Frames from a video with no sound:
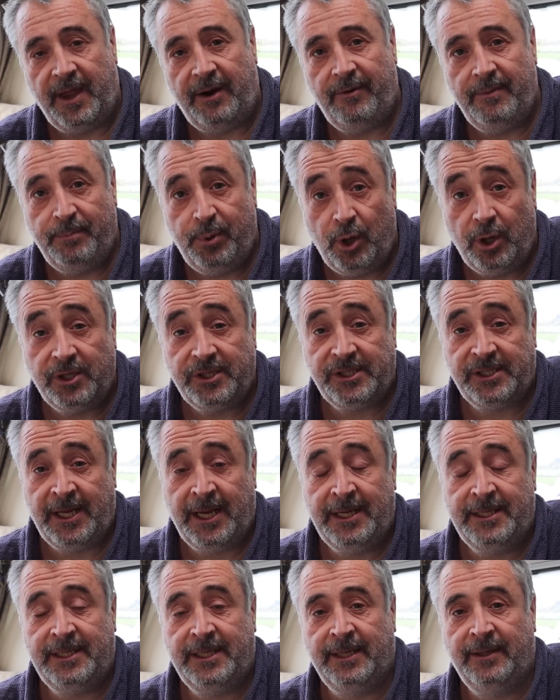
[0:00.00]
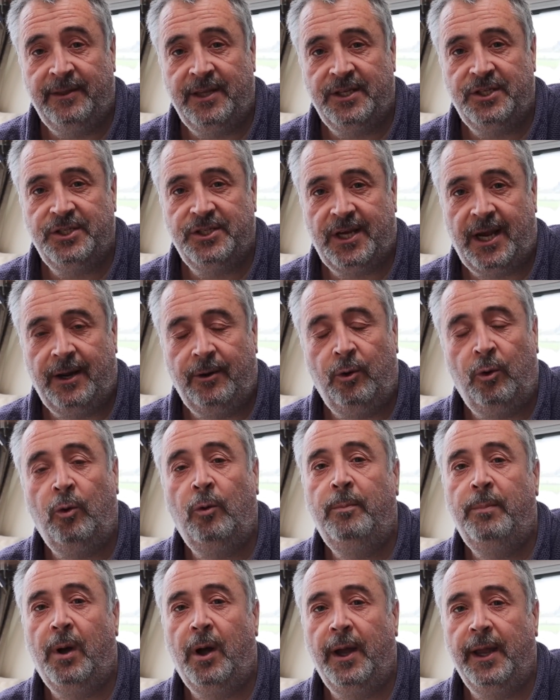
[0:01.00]
They're impersonating this
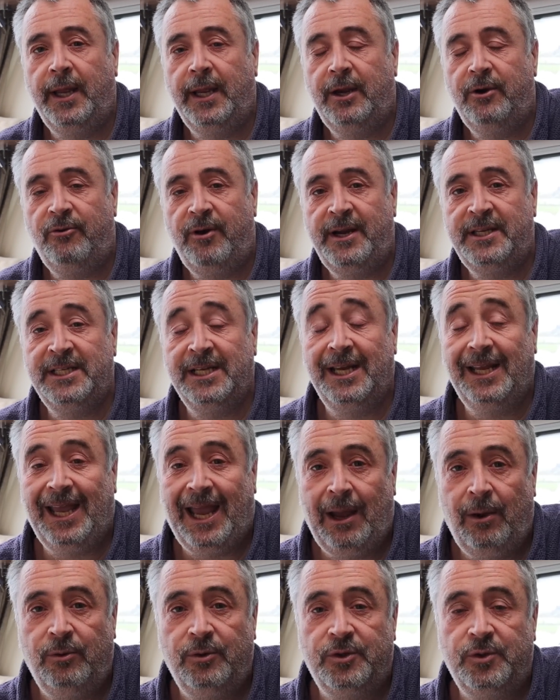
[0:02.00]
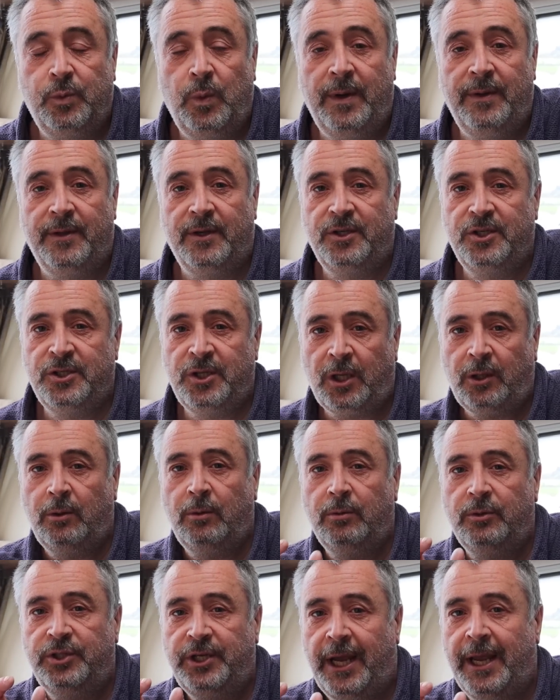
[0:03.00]
channel by creating accounts with a
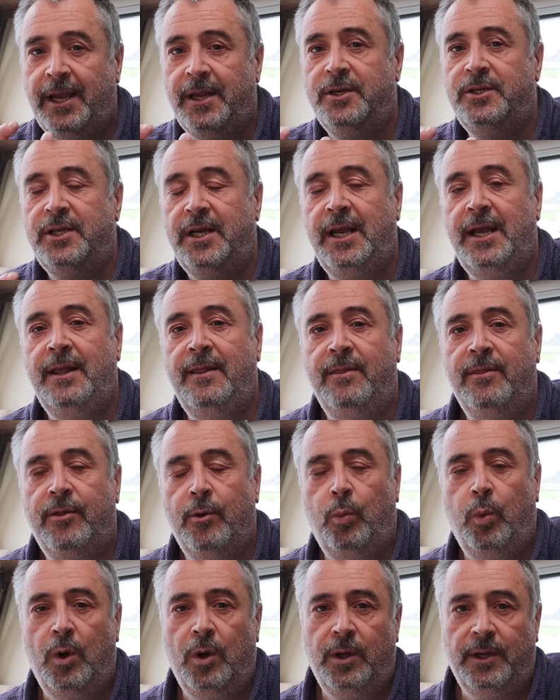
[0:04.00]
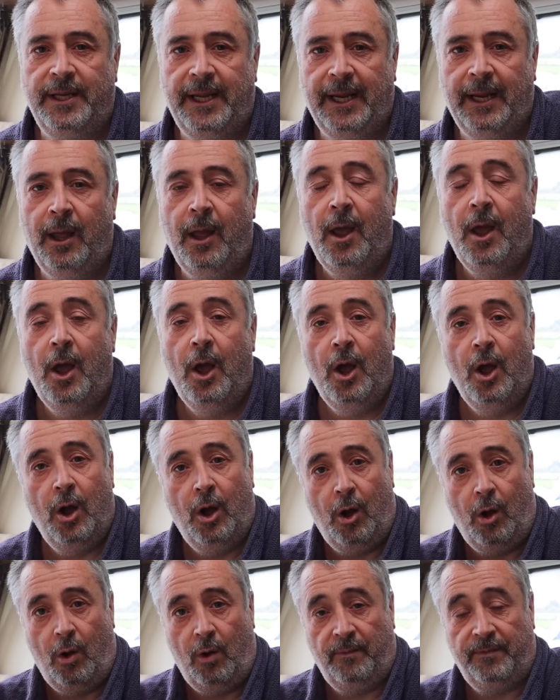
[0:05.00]
subtle change in the wording
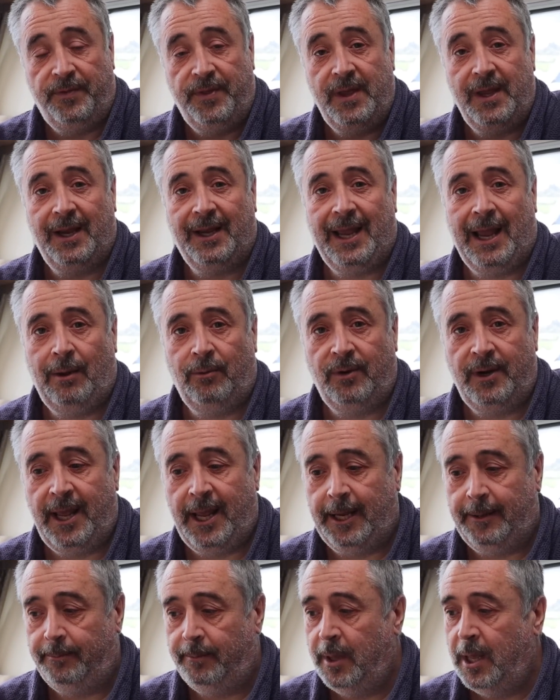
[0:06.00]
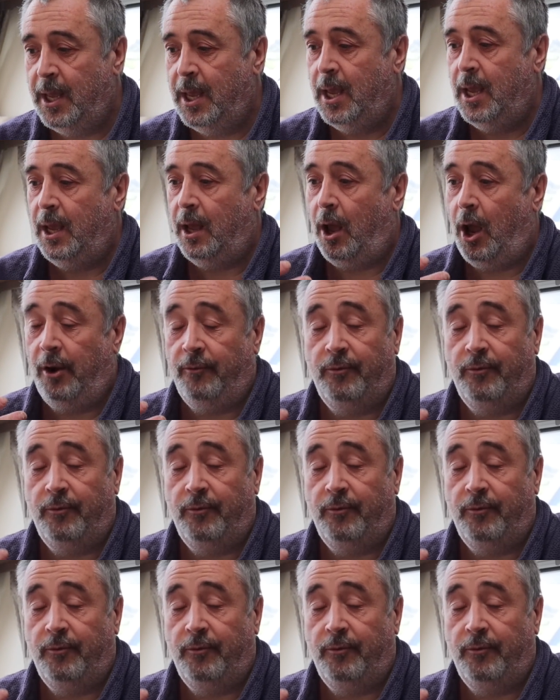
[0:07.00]
of the account name. I